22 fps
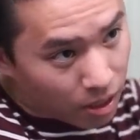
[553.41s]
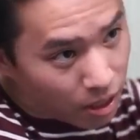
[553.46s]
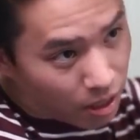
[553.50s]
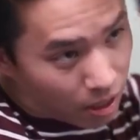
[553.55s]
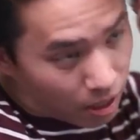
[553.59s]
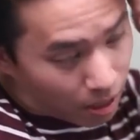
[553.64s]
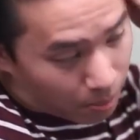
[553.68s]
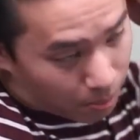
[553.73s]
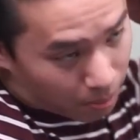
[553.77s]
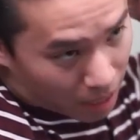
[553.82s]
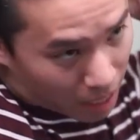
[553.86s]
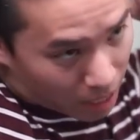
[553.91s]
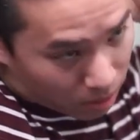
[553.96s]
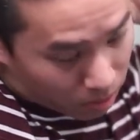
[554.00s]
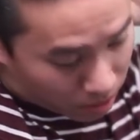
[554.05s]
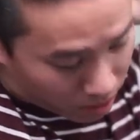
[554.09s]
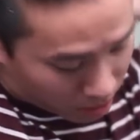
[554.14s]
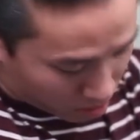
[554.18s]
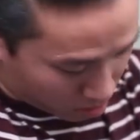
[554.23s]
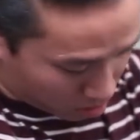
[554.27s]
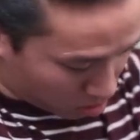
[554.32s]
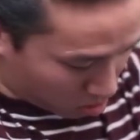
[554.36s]
um,
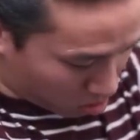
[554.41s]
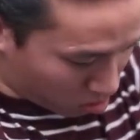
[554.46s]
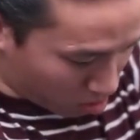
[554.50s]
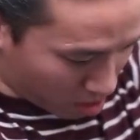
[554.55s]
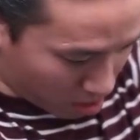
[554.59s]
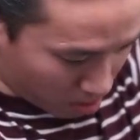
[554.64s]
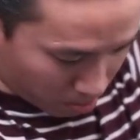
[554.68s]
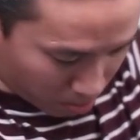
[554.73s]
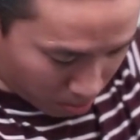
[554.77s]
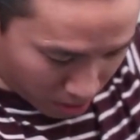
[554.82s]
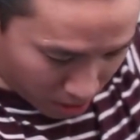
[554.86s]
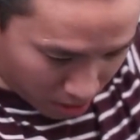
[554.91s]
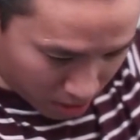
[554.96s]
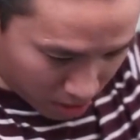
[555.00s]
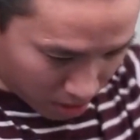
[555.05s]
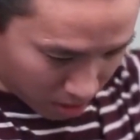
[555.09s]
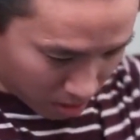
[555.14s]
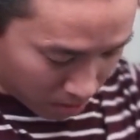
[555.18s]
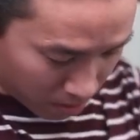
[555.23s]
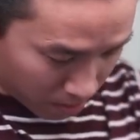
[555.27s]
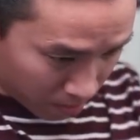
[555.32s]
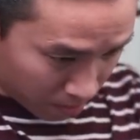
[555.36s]
Edwin, it's a great
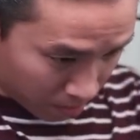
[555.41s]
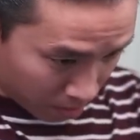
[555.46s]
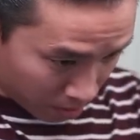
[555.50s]
product,